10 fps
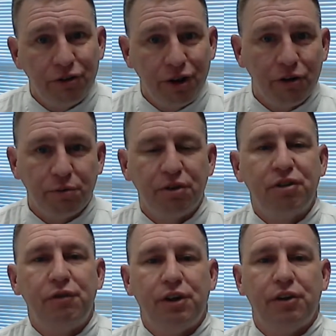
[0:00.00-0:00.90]
engineers
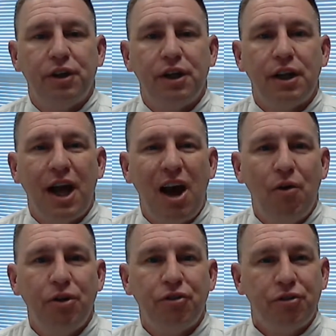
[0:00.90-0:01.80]
specifically, and
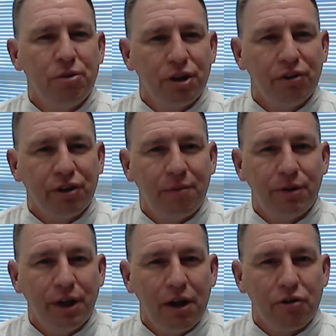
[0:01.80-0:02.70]
how these two things come
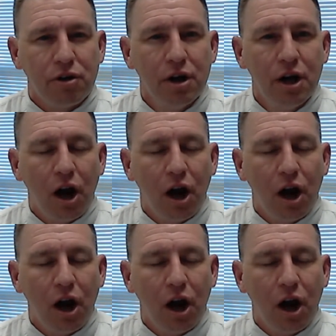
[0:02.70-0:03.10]
together